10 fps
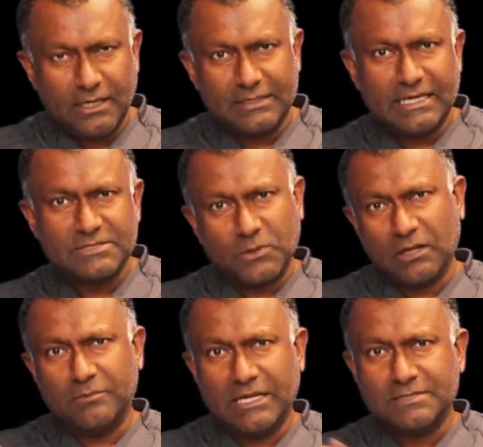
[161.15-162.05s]
and that's what
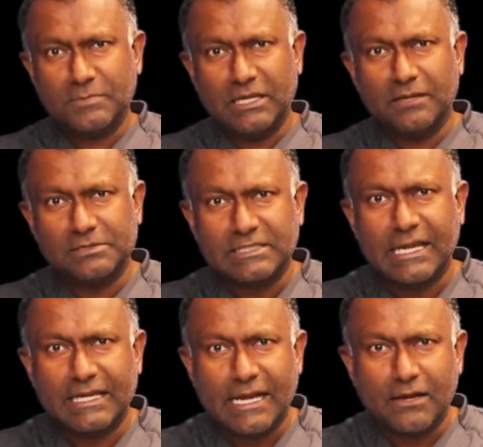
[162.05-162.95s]
I'll base being able to
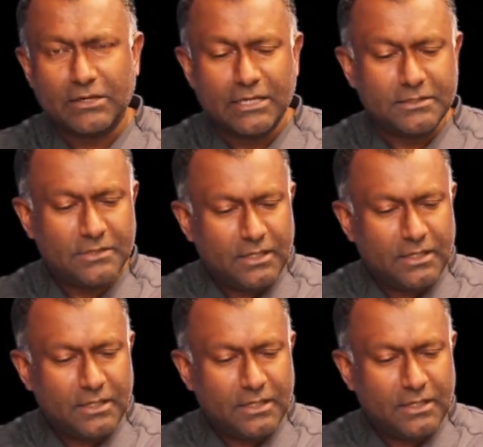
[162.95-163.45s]
take it out on.